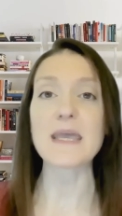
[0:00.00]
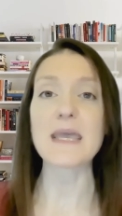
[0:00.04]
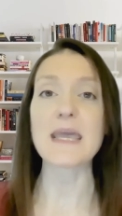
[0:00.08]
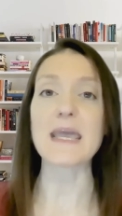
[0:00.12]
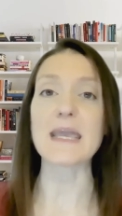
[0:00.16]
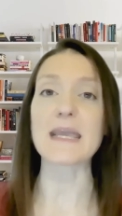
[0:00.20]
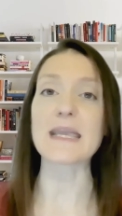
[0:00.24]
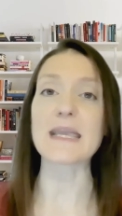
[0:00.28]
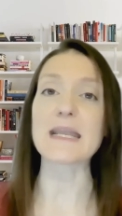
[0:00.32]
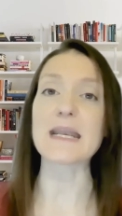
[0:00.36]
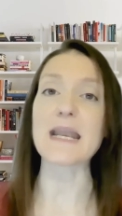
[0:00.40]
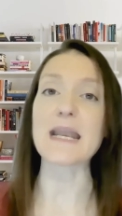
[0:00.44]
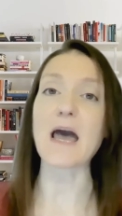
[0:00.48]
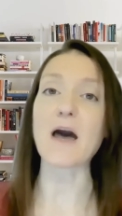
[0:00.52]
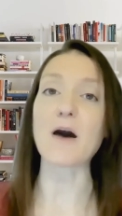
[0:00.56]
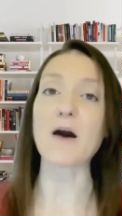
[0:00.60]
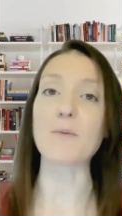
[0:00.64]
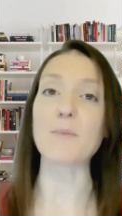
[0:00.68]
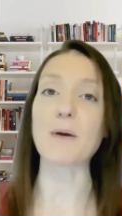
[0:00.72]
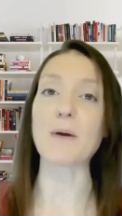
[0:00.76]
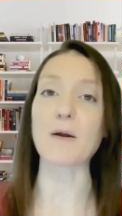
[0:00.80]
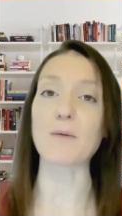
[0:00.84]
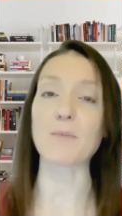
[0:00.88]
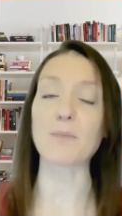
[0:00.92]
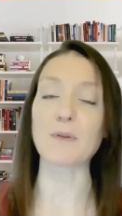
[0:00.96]
It can
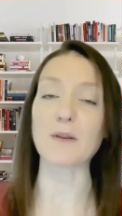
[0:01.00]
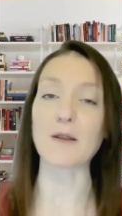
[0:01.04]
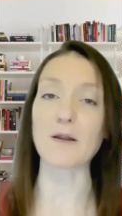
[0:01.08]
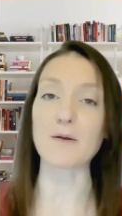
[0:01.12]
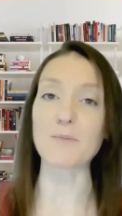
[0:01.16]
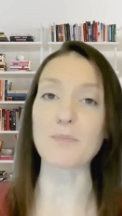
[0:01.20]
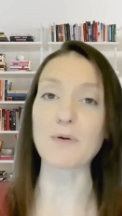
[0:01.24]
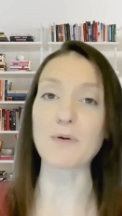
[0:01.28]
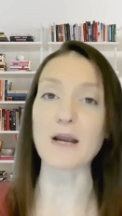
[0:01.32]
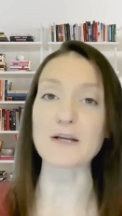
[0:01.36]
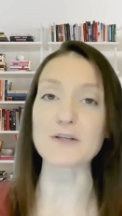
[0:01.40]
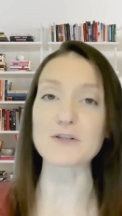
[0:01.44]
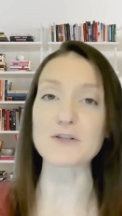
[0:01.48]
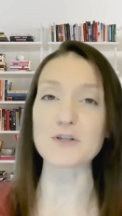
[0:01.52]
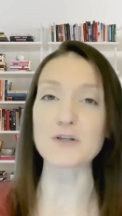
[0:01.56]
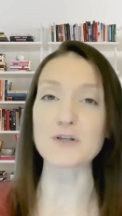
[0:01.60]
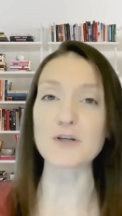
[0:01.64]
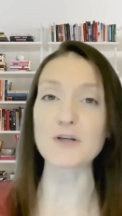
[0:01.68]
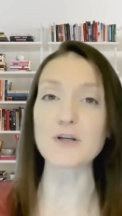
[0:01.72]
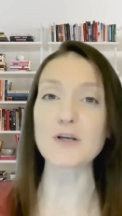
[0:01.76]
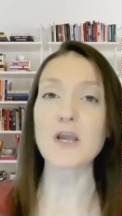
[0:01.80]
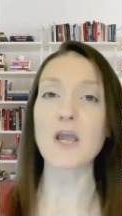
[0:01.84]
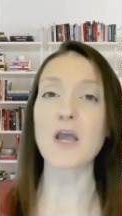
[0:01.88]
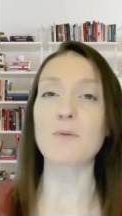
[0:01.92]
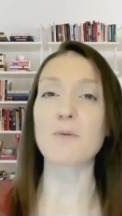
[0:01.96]
help our blood
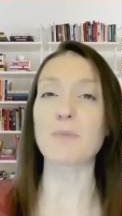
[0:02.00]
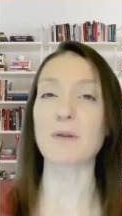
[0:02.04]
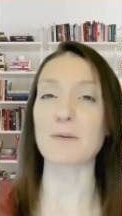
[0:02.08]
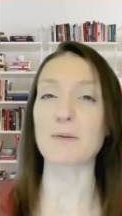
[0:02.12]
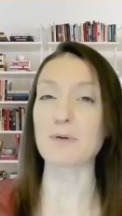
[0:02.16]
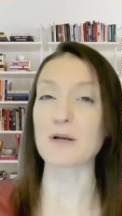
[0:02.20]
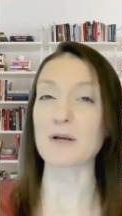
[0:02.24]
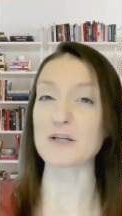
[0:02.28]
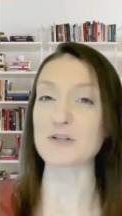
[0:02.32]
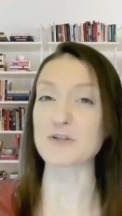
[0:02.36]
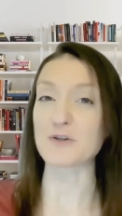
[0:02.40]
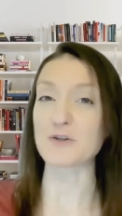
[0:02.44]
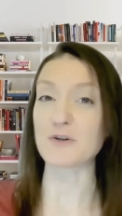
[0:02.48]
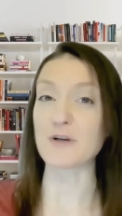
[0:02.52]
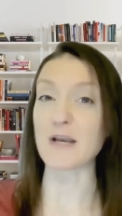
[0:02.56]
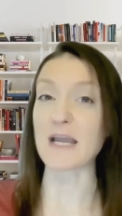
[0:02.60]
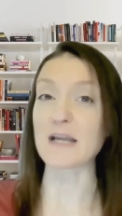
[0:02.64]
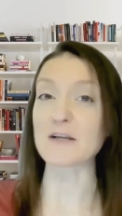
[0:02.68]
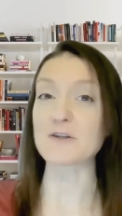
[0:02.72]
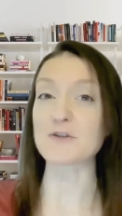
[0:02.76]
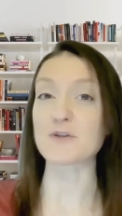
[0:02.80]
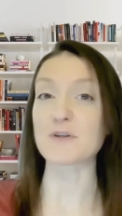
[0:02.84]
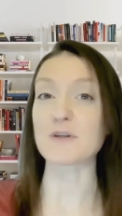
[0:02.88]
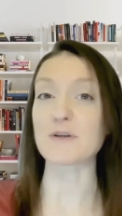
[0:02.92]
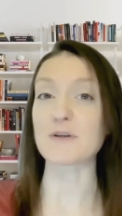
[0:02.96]
pressure. Blood pressure
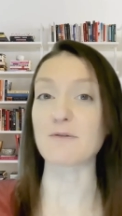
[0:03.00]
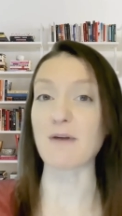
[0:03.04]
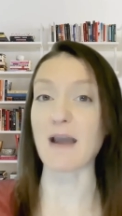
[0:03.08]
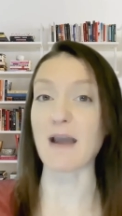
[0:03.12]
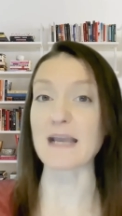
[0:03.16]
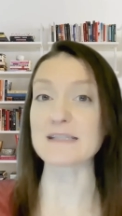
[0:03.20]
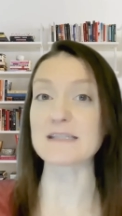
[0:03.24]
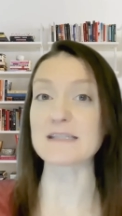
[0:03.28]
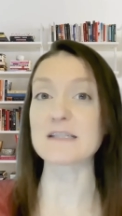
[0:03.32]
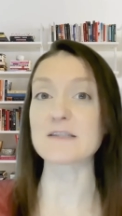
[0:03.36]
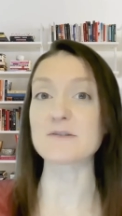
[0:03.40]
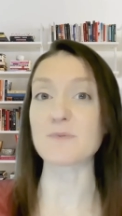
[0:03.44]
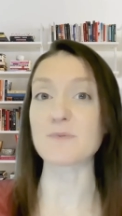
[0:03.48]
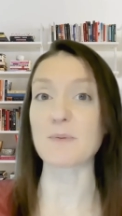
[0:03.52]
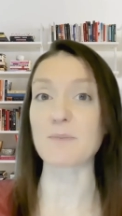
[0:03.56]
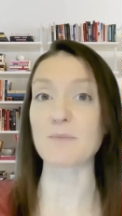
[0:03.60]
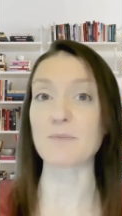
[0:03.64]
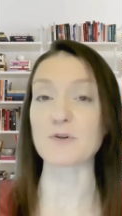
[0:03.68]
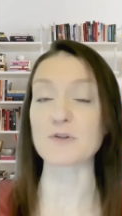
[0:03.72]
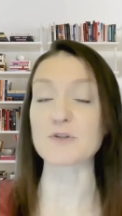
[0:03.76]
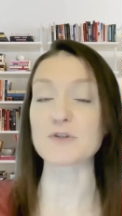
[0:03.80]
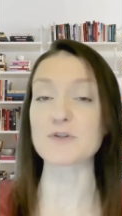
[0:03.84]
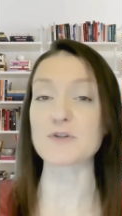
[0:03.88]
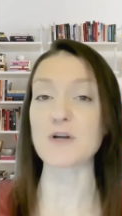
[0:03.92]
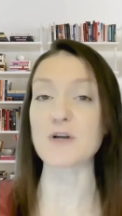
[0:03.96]
naturally rises when
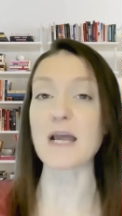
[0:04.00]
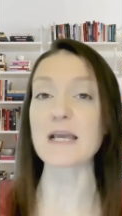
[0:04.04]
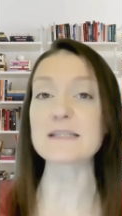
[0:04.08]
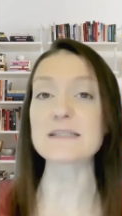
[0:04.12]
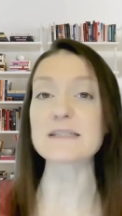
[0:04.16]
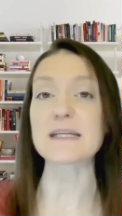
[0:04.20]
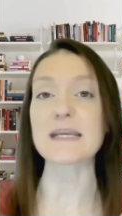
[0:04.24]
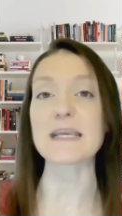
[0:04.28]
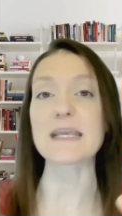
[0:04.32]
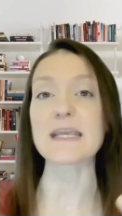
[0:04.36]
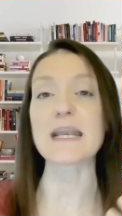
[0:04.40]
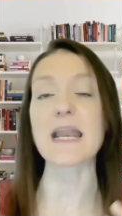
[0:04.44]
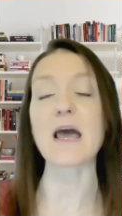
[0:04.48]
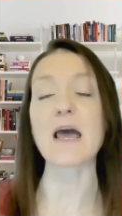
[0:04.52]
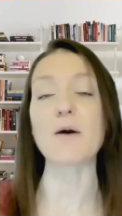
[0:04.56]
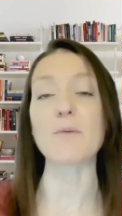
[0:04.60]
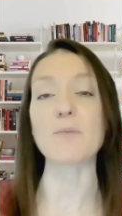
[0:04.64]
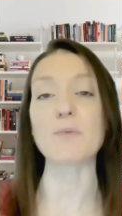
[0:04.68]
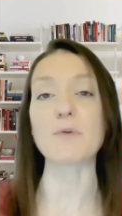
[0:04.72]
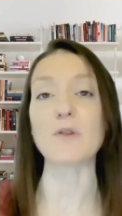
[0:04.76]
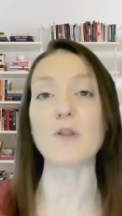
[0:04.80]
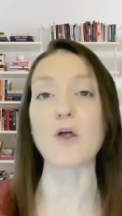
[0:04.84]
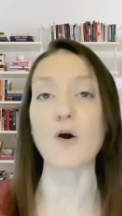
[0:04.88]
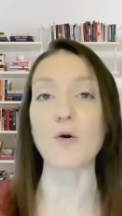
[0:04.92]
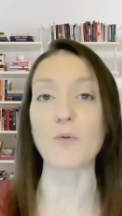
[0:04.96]
we're stressed. It can help
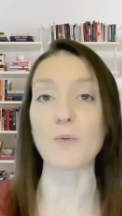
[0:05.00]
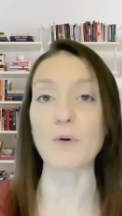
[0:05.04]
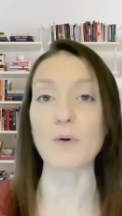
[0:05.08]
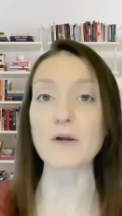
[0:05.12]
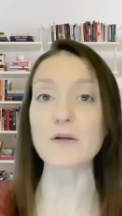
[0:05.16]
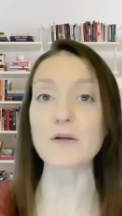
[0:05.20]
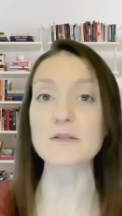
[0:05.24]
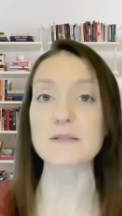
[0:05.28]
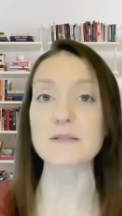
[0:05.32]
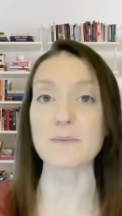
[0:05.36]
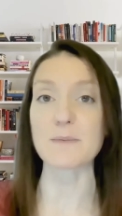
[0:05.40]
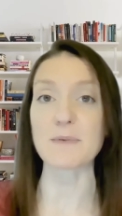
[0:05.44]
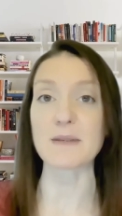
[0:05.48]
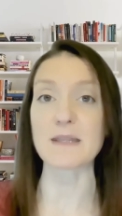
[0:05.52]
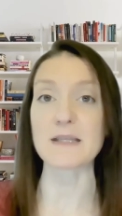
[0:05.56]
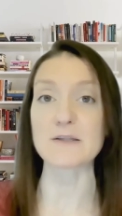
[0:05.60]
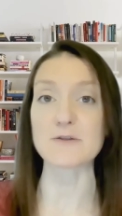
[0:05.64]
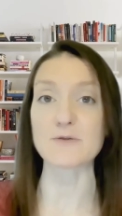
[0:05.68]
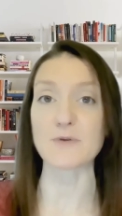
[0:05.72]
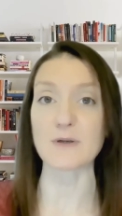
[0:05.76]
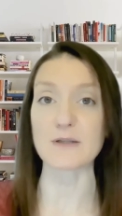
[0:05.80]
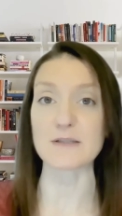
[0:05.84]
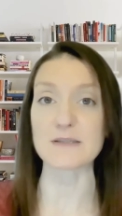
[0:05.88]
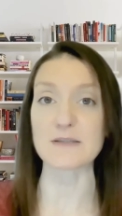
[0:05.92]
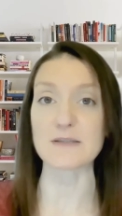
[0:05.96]
lower. Some of
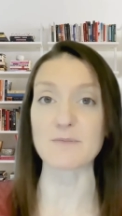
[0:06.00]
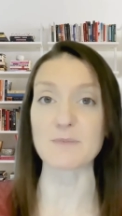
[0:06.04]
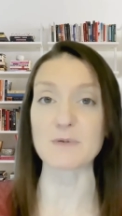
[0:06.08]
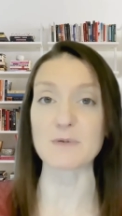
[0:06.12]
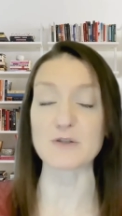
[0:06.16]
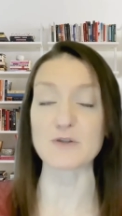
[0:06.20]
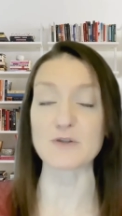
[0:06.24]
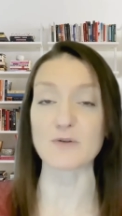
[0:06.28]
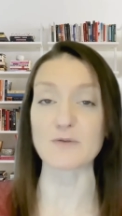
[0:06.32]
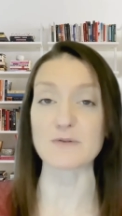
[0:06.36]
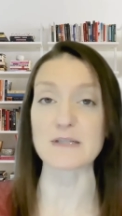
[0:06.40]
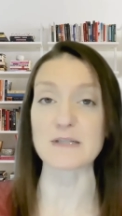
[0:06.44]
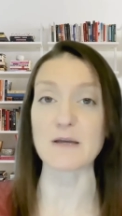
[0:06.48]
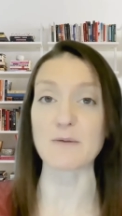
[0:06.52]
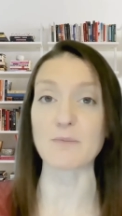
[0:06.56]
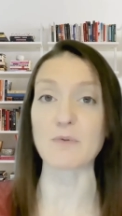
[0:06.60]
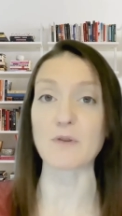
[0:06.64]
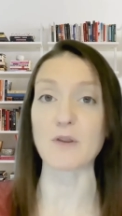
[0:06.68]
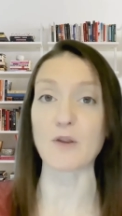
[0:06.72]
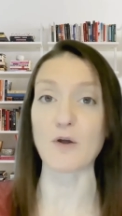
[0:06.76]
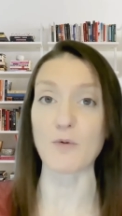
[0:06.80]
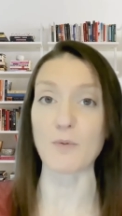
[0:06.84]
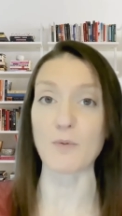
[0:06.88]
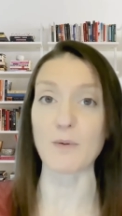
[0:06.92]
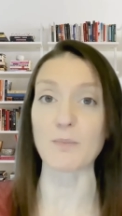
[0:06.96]
these oils have been shown to help
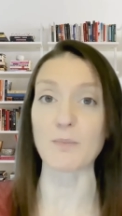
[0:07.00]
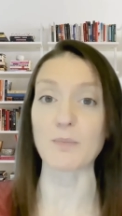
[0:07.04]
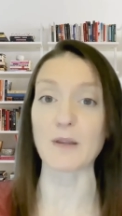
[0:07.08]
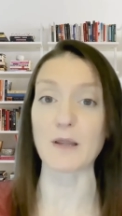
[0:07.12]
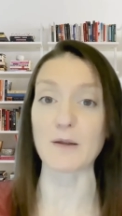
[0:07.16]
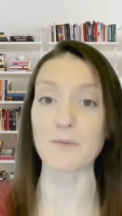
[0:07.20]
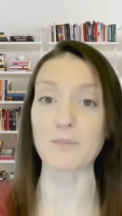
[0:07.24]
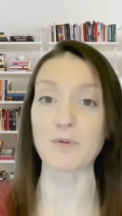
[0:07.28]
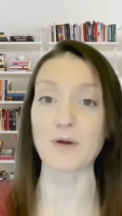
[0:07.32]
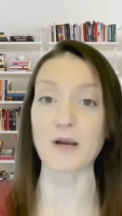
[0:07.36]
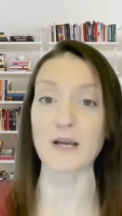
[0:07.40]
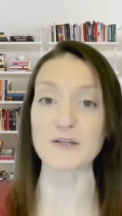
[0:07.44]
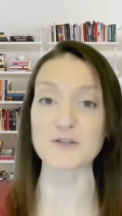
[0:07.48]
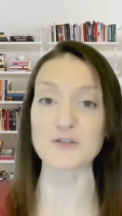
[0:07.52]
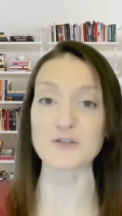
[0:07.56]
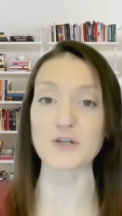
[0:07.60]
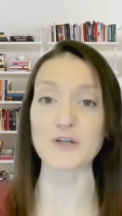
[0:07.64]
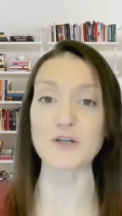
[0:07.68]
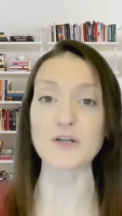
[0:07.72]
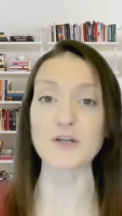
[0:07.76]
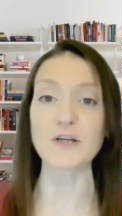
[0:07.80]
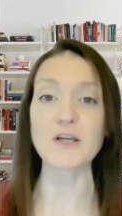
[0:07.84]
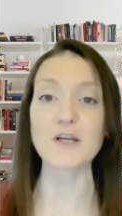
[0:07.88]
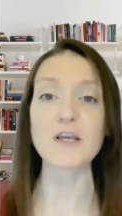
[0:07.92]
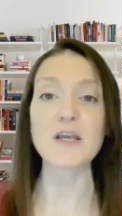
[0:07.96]
lower blood
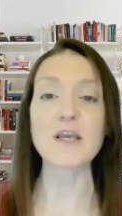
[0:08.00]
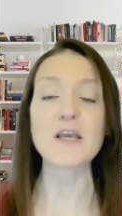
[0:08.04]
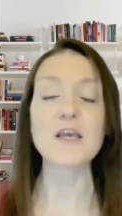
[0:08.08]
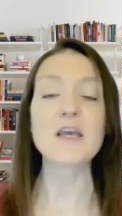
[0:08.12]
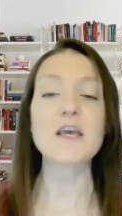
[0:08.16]
pressure.